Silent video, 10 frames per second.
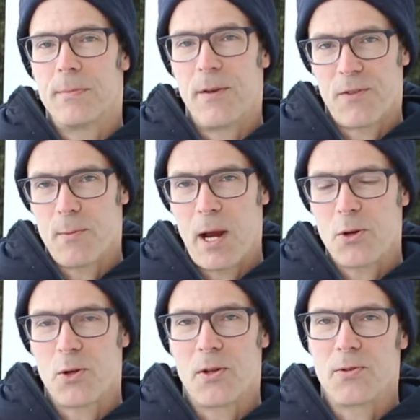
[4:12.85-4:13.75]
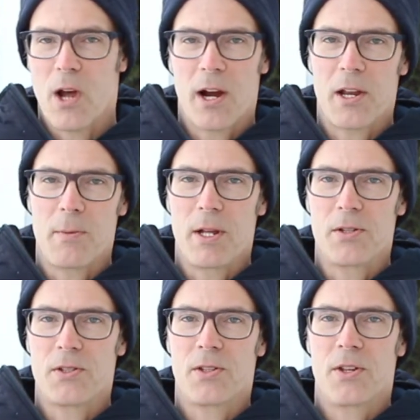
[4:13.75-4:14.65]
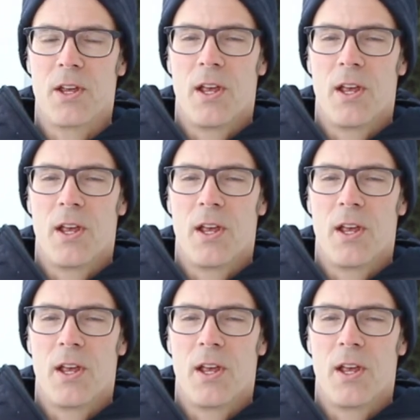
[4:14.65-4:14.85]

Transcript: information, documents,